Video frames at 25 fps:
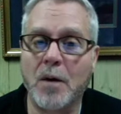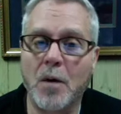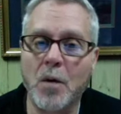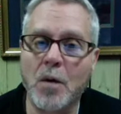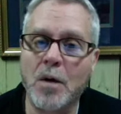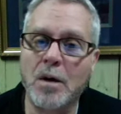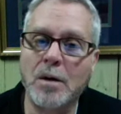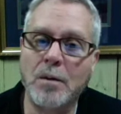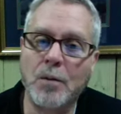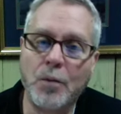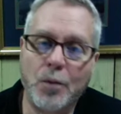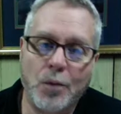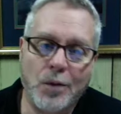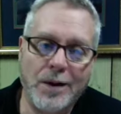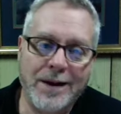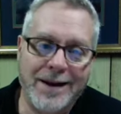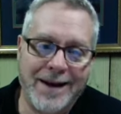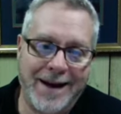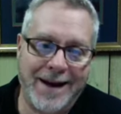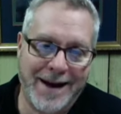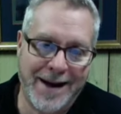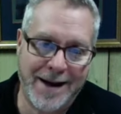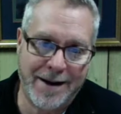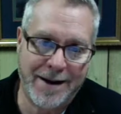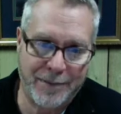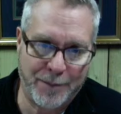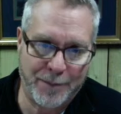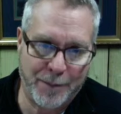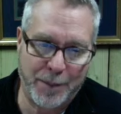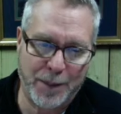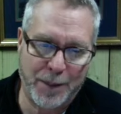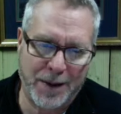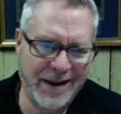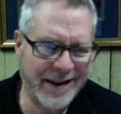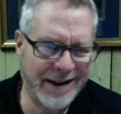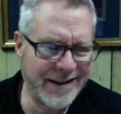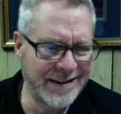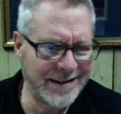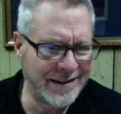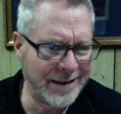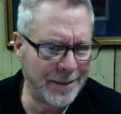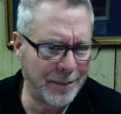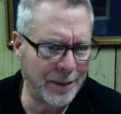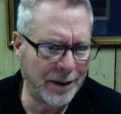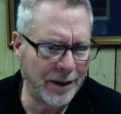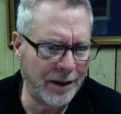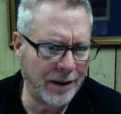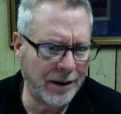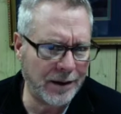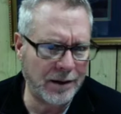or we have
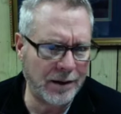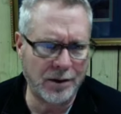possibly,